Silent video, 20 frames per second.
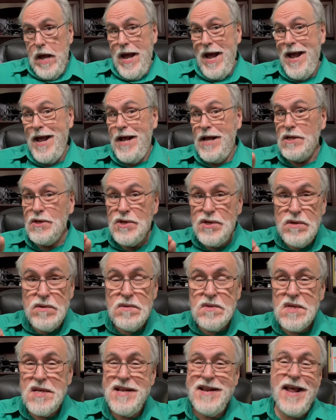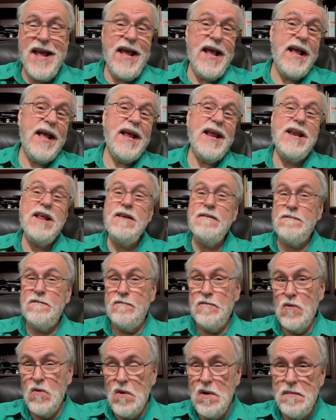and using any
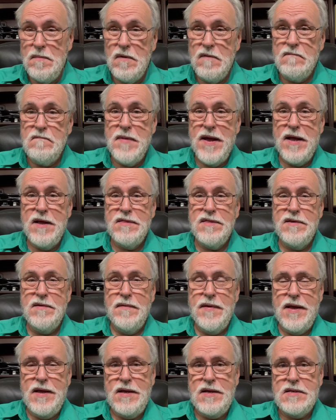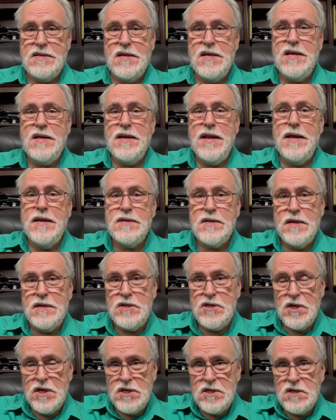form of Matthew 18 as a
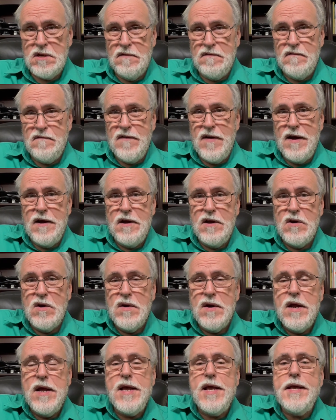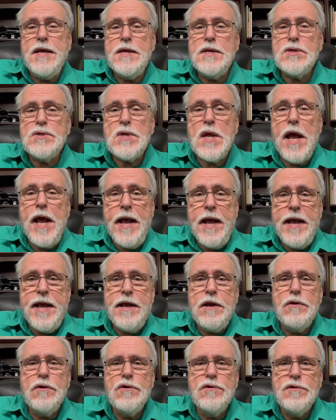justifier, is a
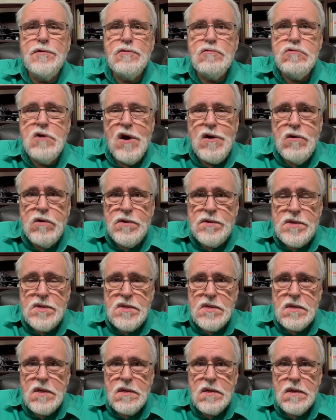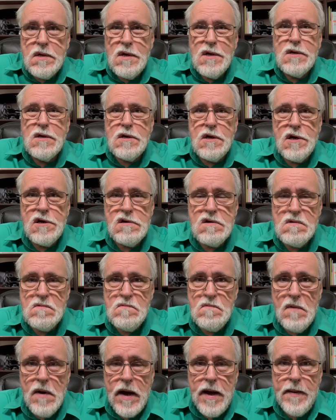gross,
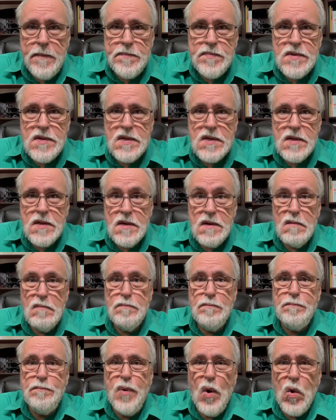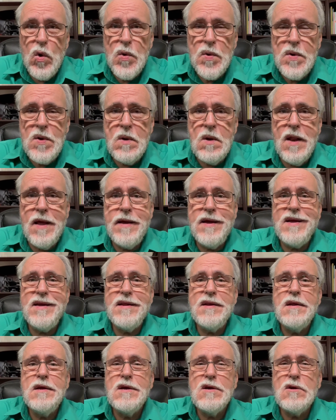corrupt,
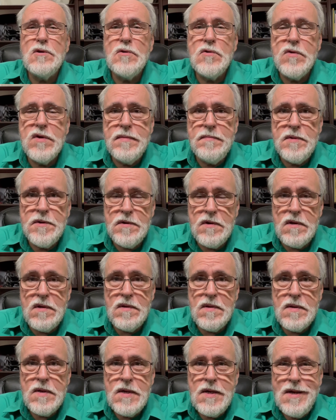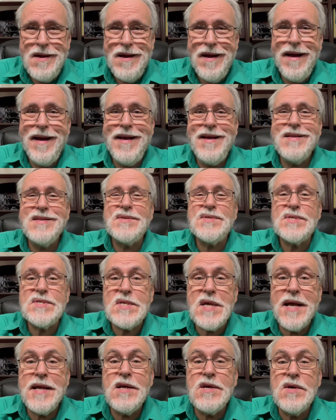borderline criminal and
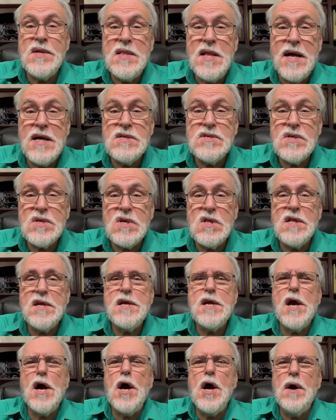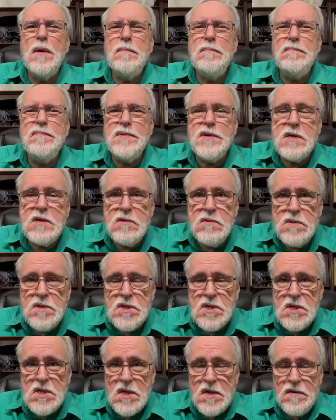psychologically
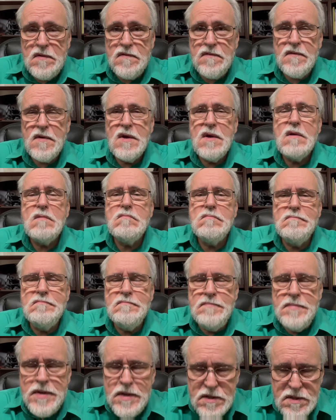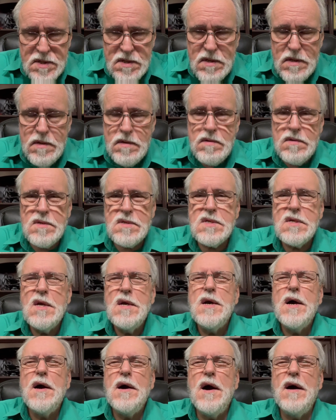abusive misuse
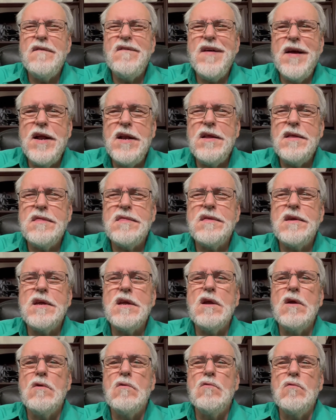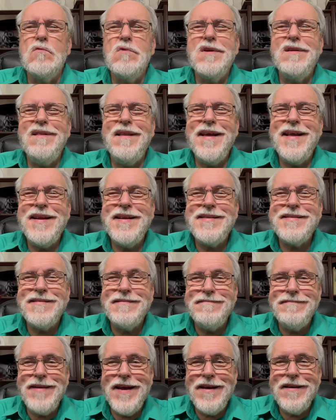of anything related to
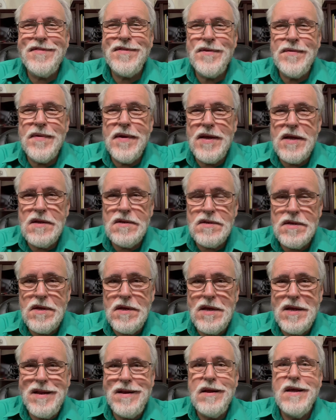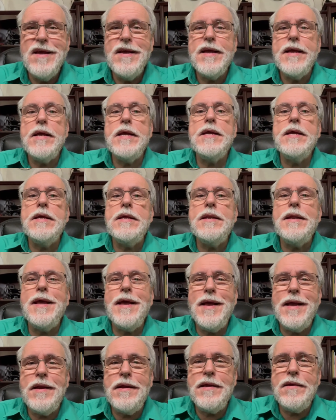Matthew 18 in
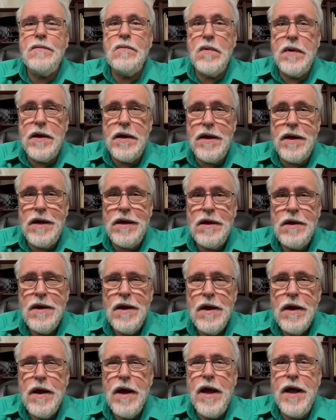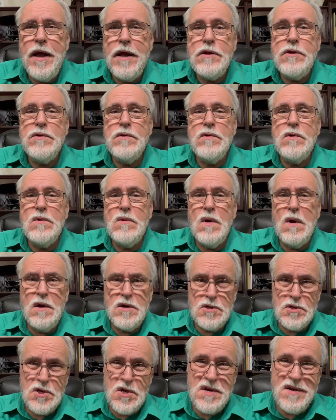any way. And you
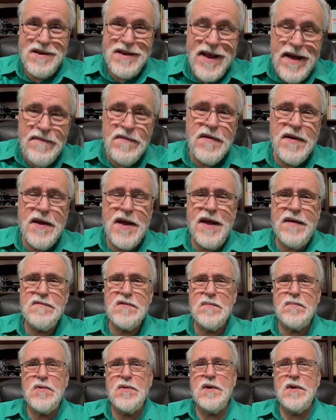should never have to put